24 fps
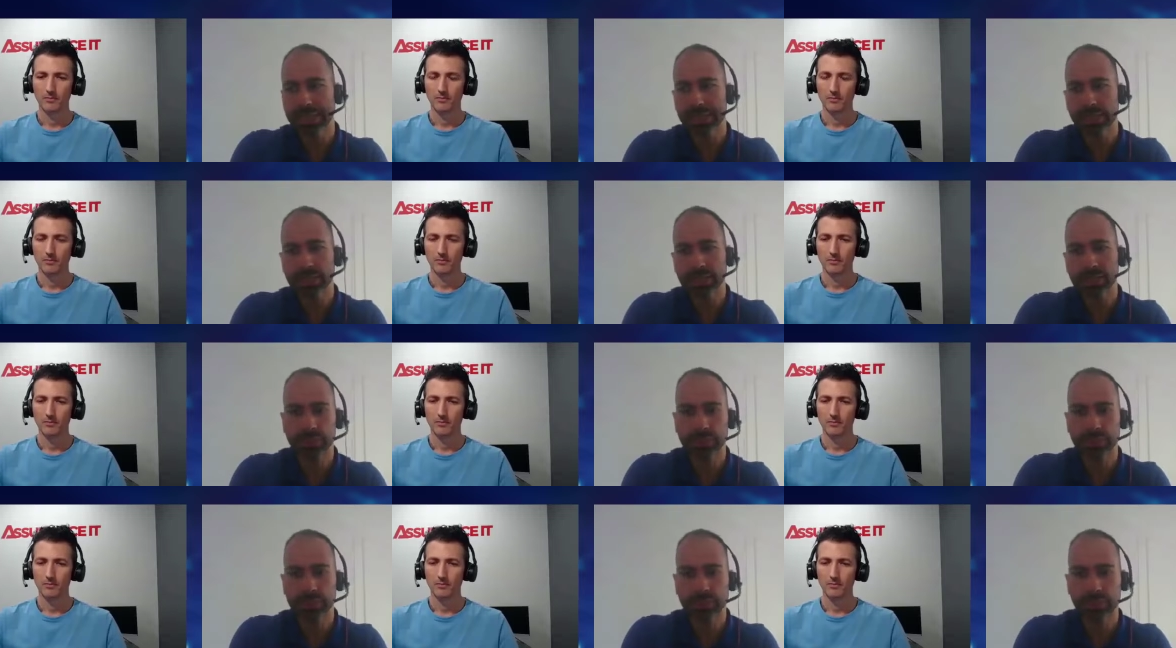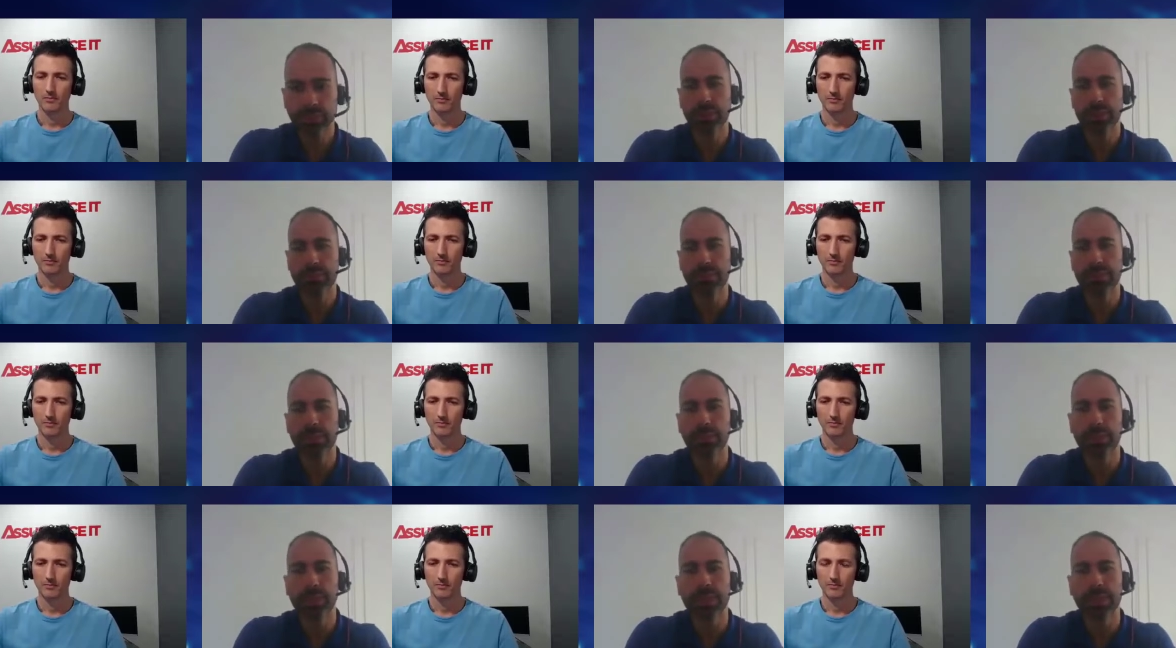Speaker 1: that. And also you
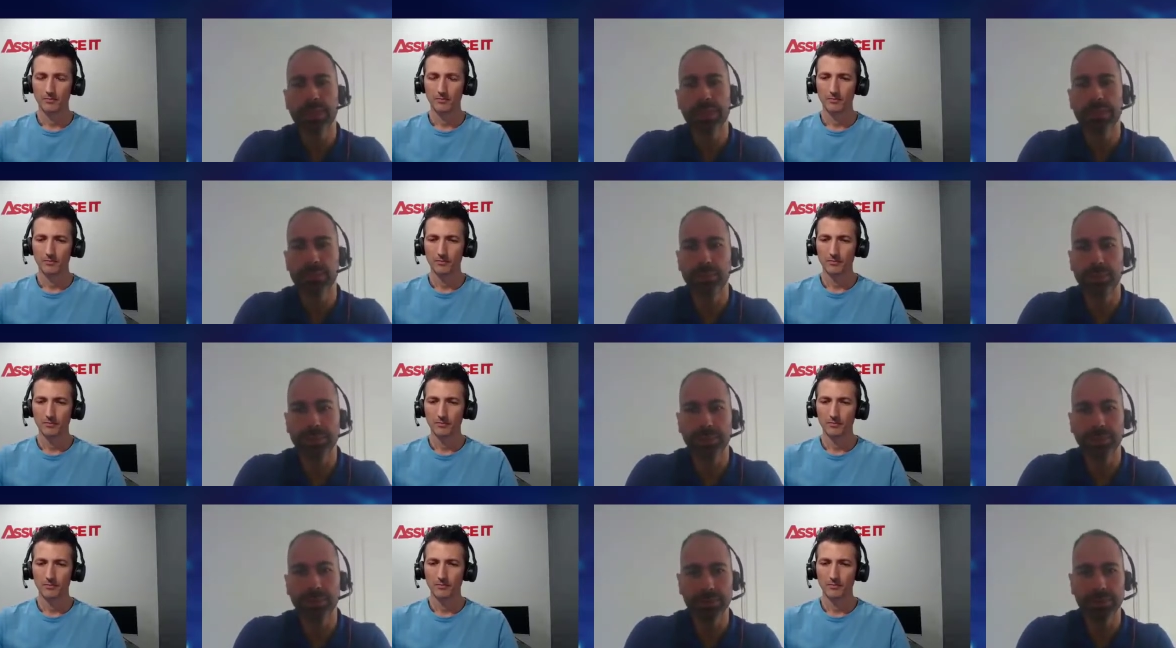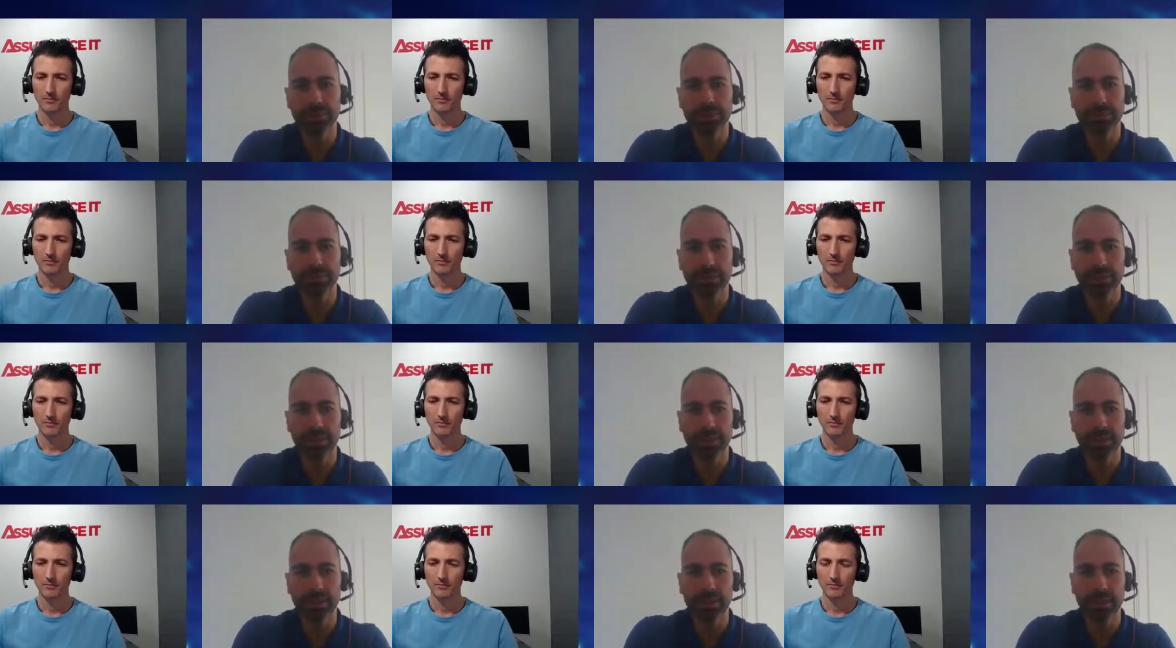could be creative in terms
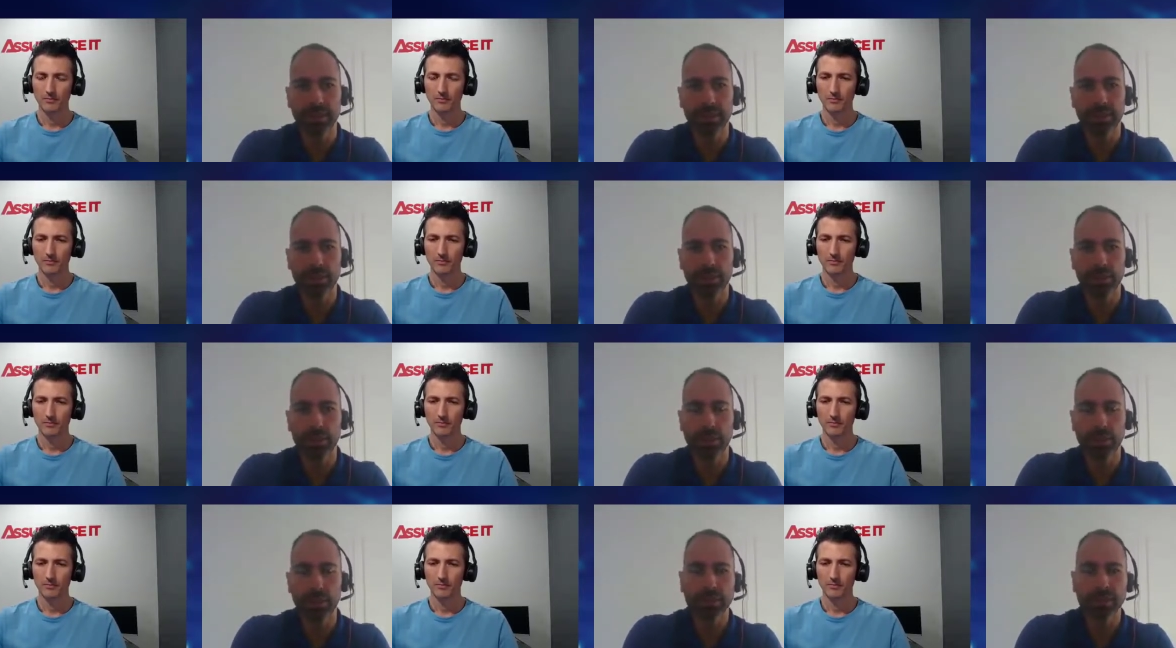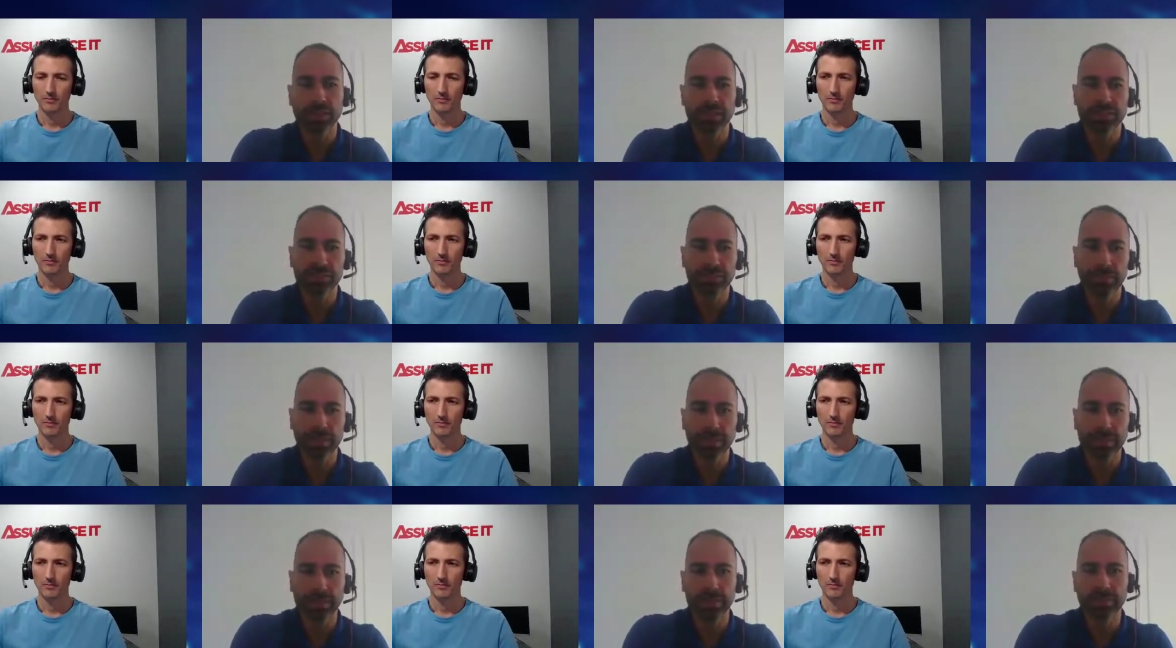of
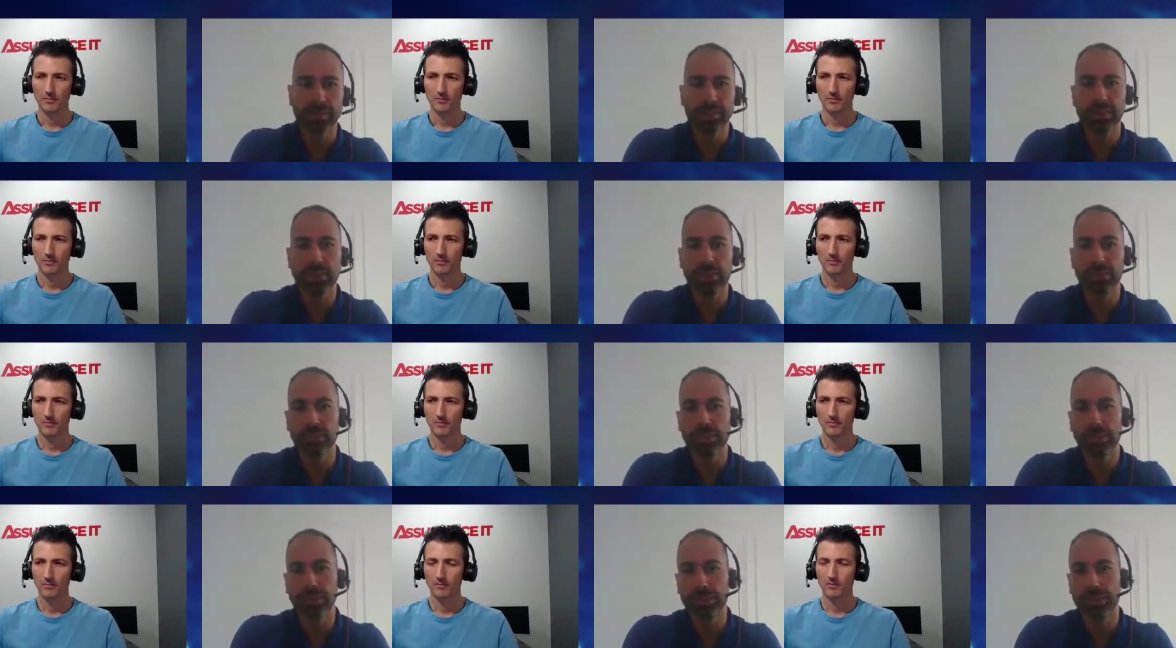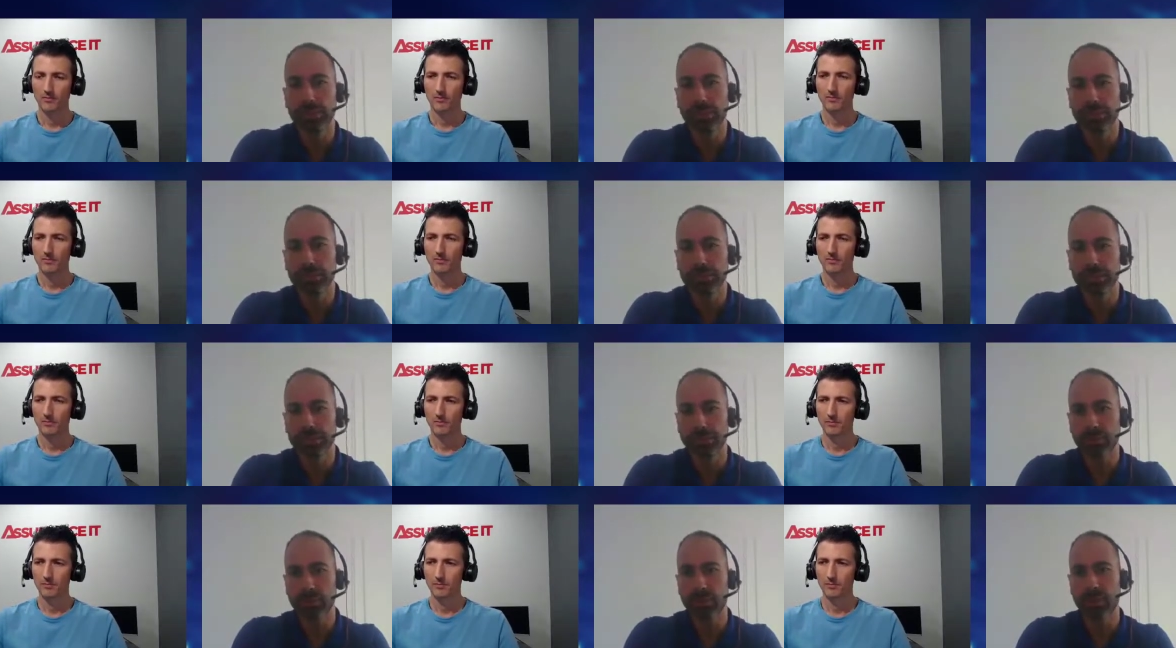work-life balance. You could probably
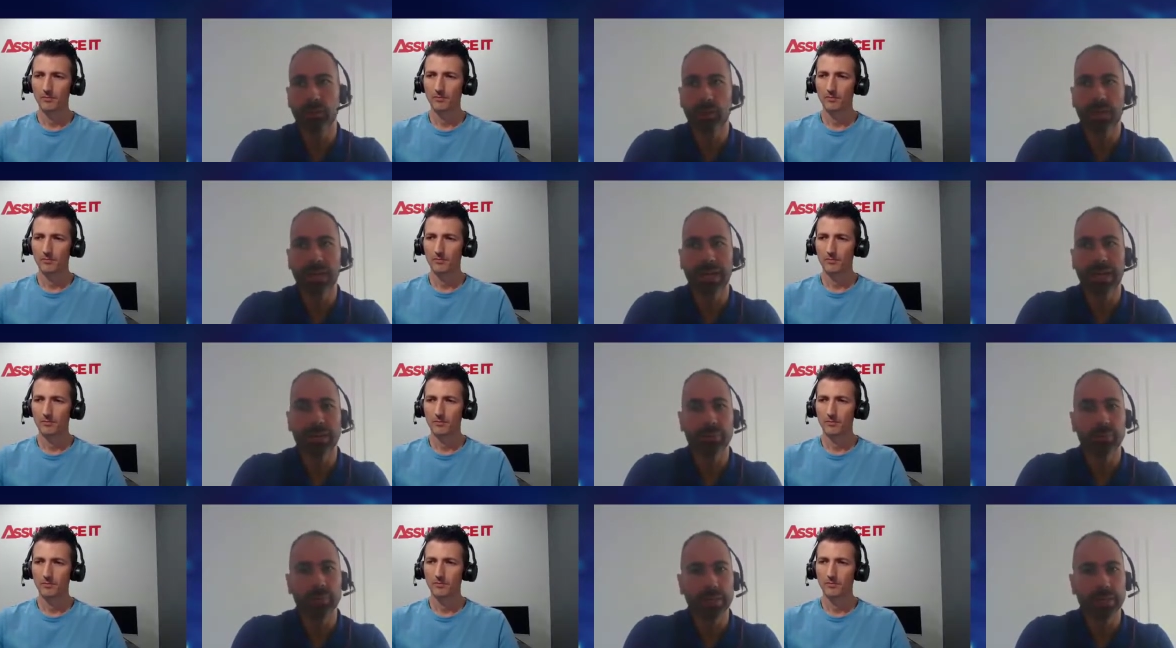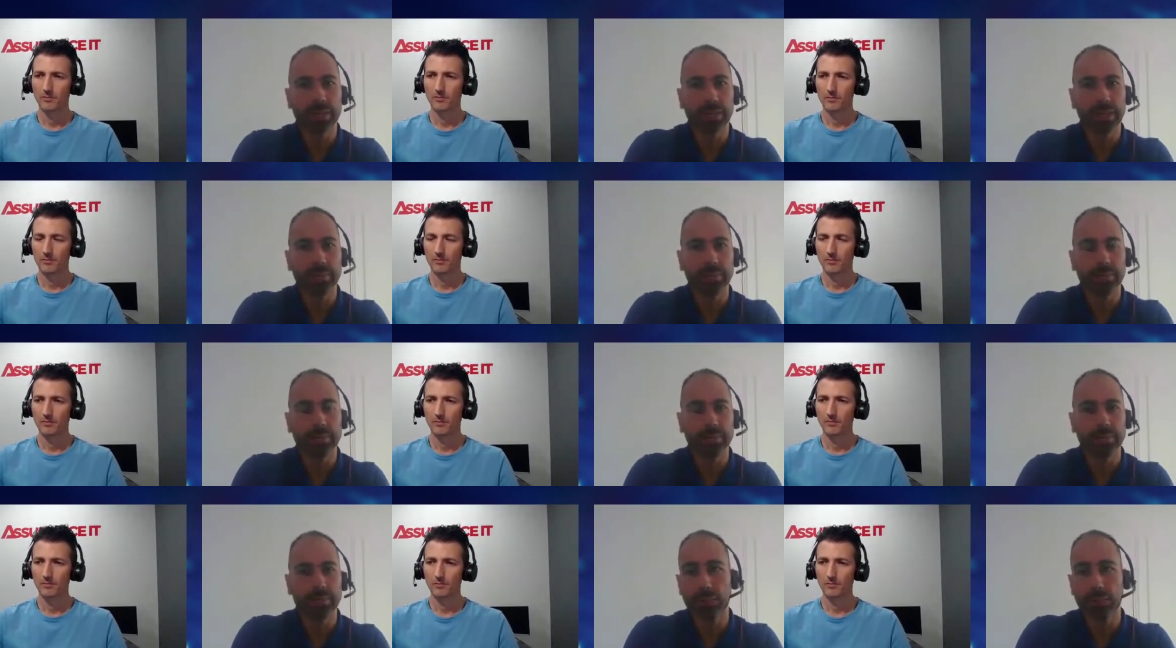do some more hybrid
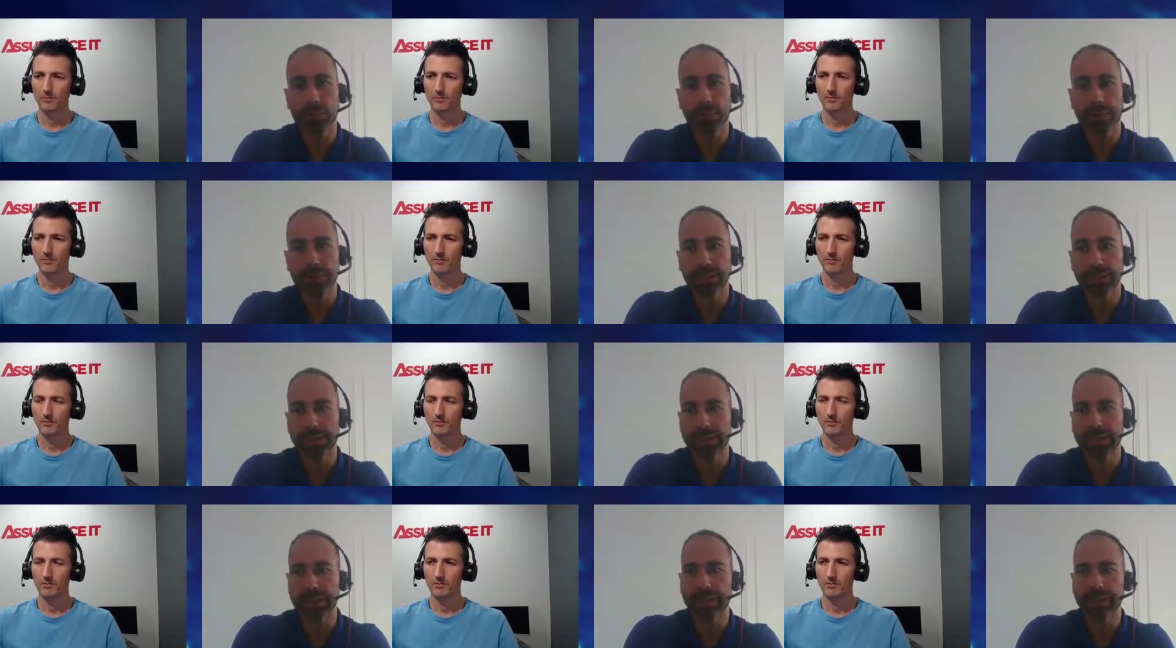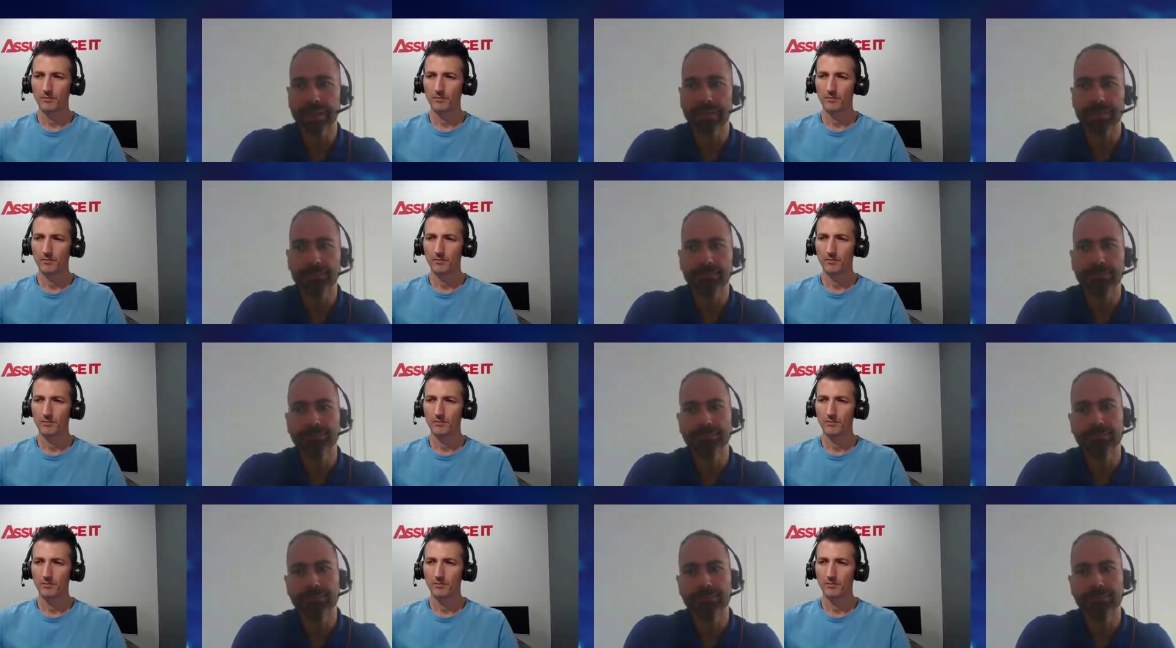type of working.